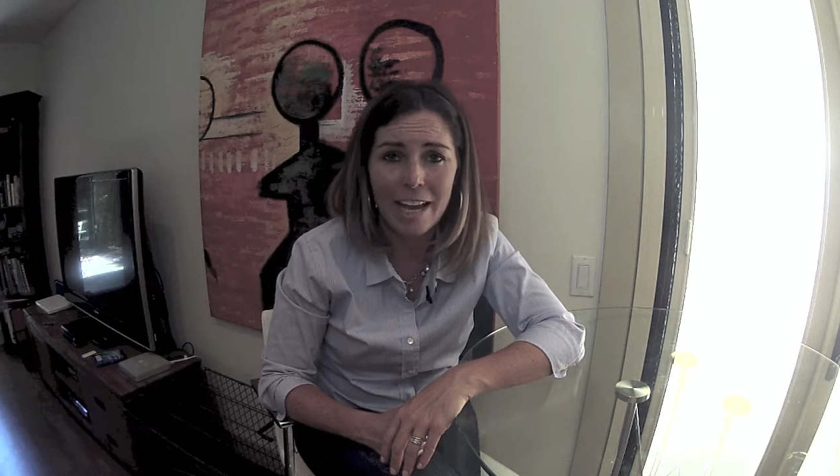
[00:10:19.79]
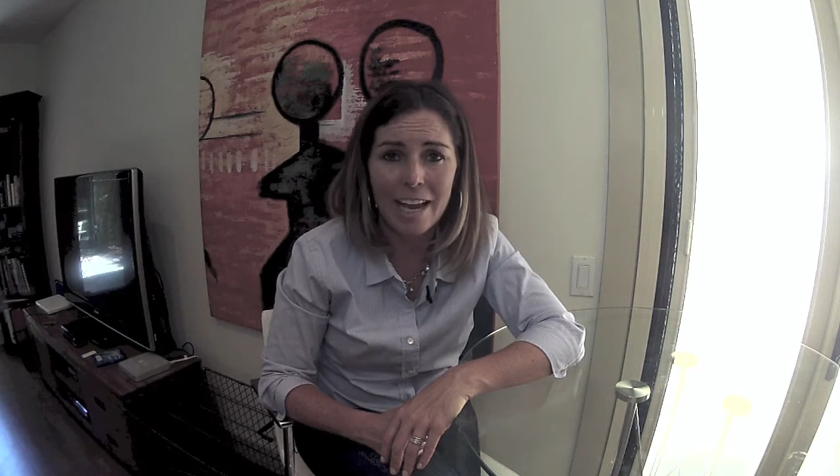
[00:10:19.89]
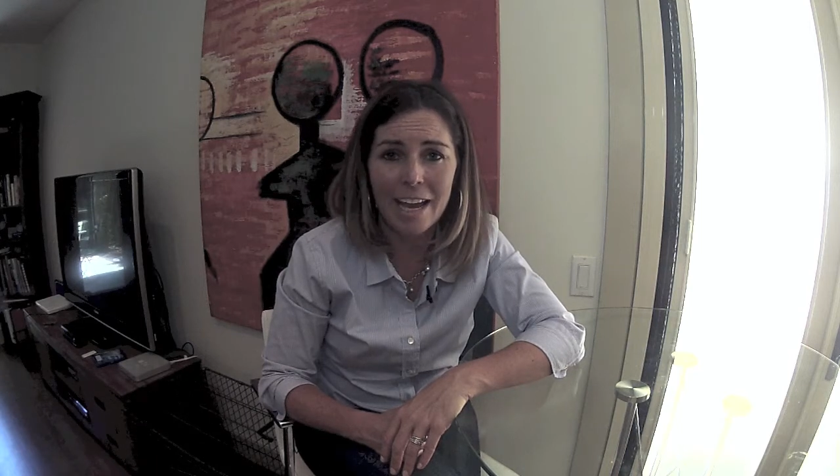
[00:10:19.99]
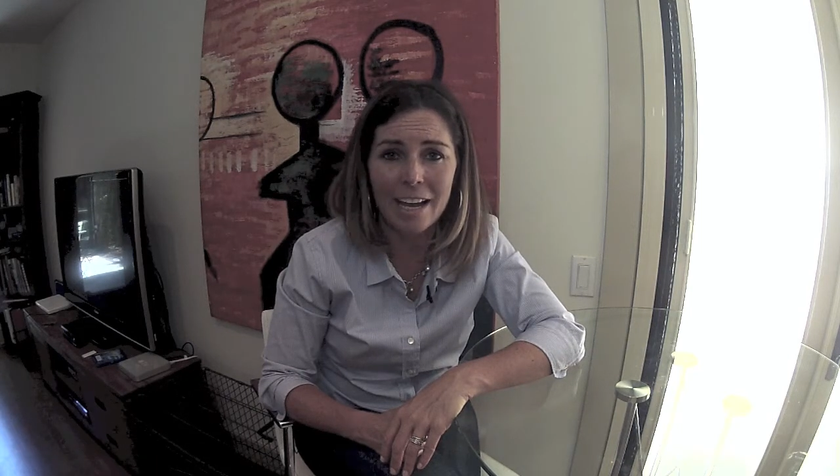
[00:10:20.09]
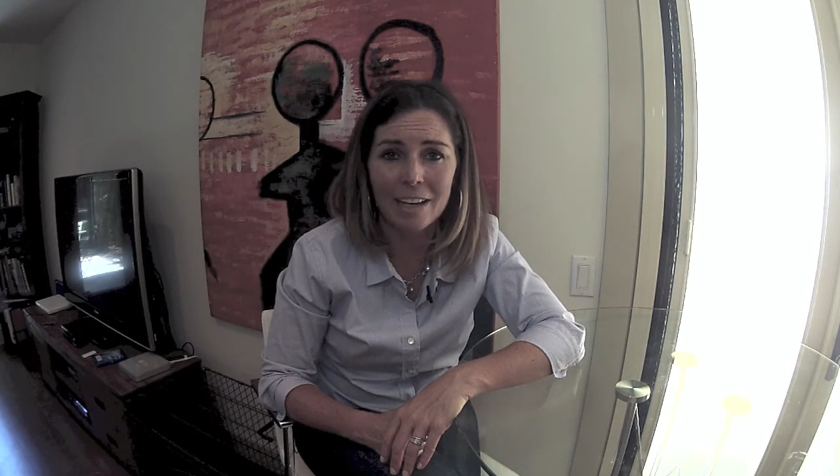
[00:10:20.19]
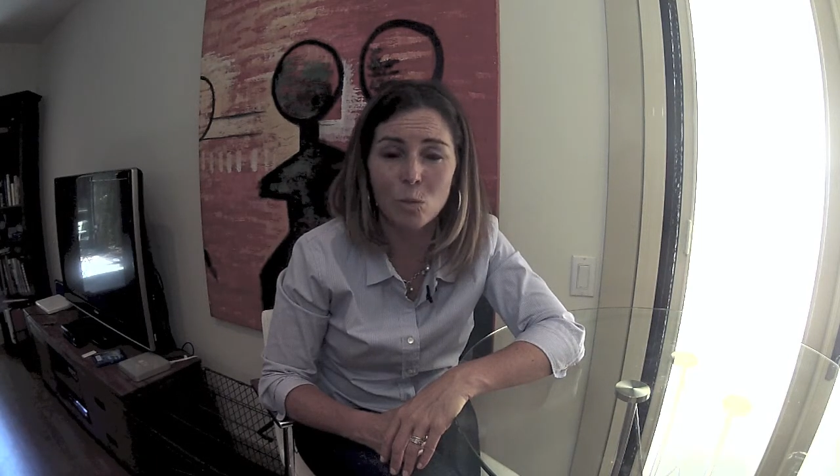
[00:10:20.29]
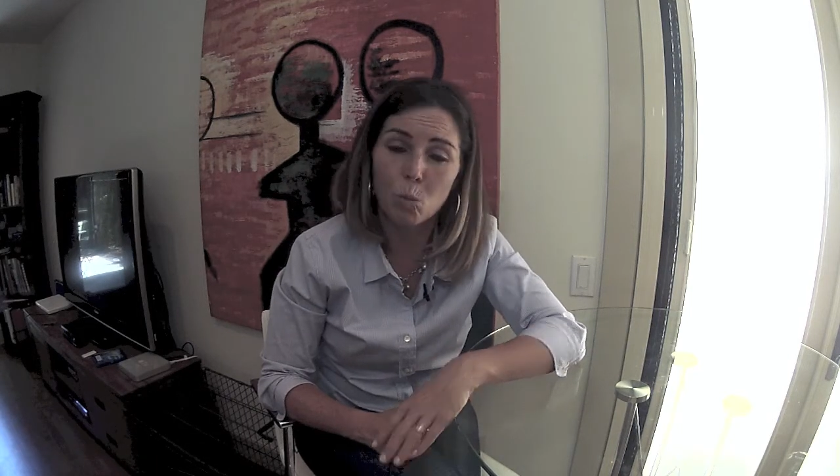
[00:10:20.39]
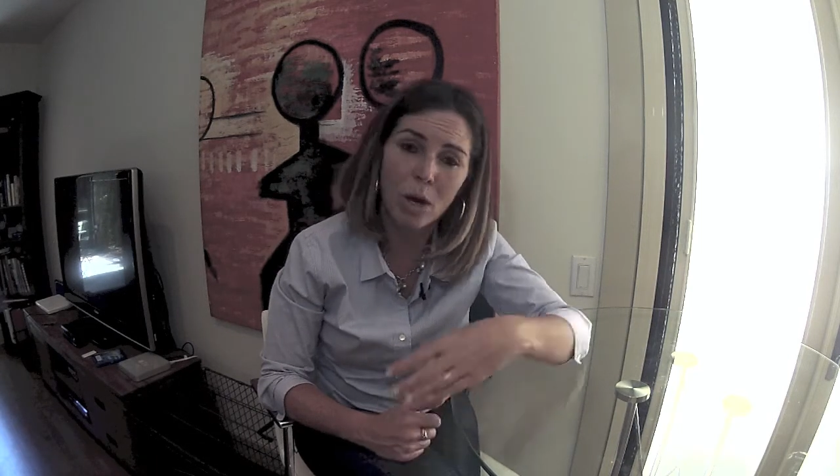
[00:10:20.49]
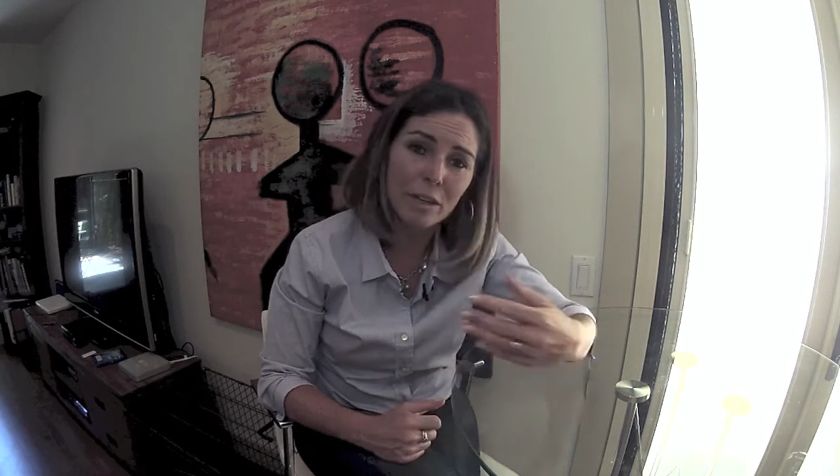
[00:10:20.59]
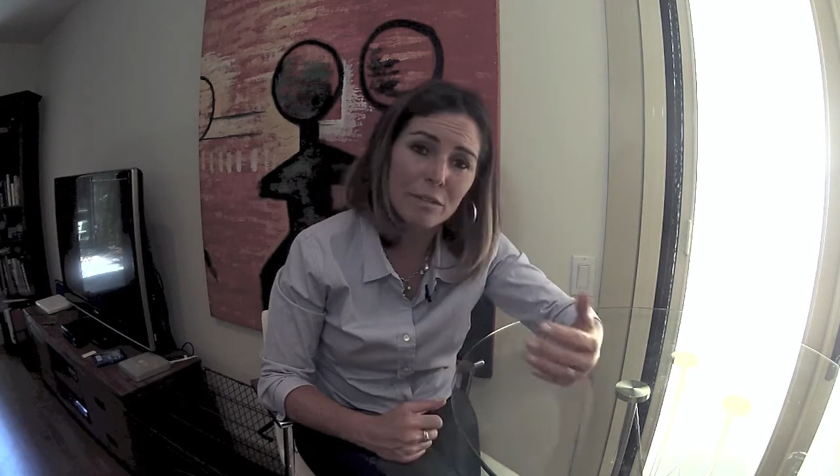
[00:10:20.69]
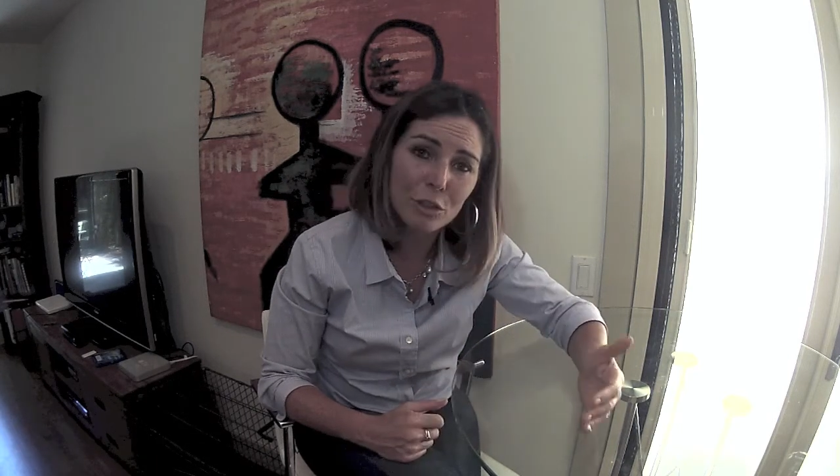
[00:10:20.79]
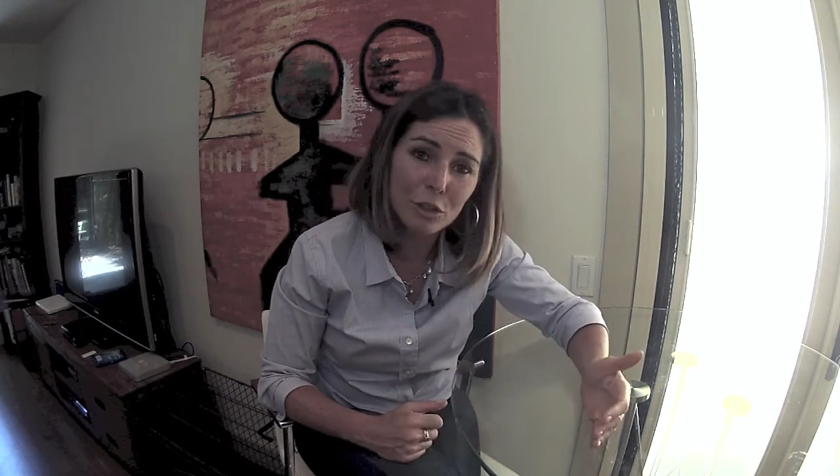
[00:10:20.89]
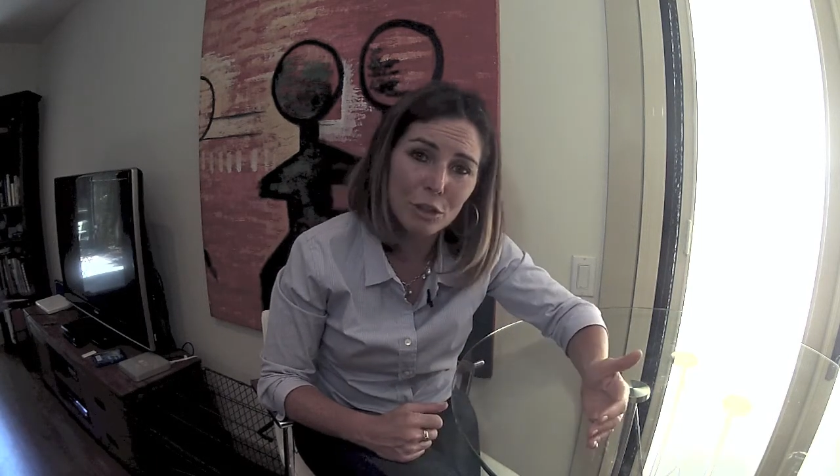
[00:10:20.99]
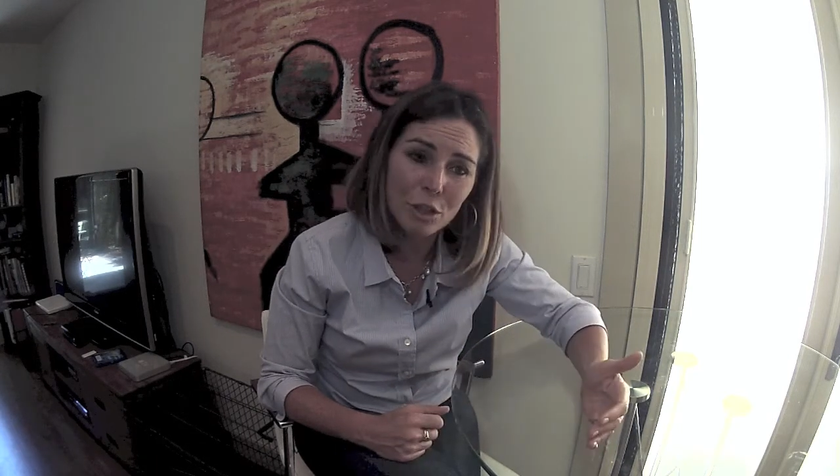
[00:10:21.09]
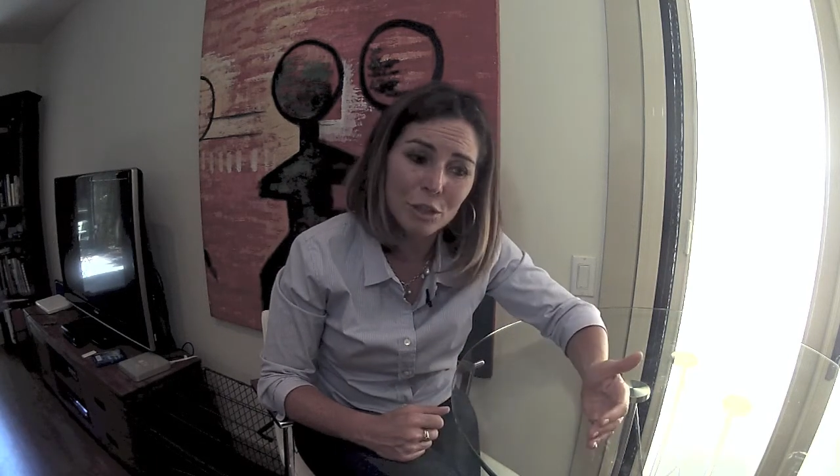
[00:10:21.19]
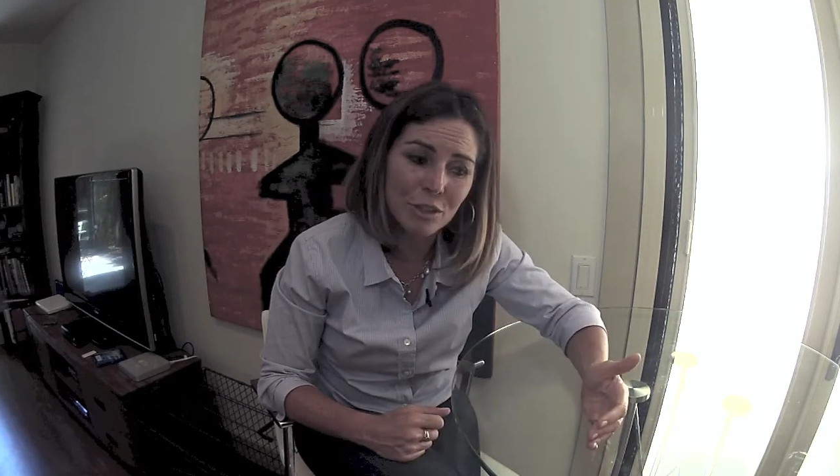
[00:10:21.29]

And one of the girls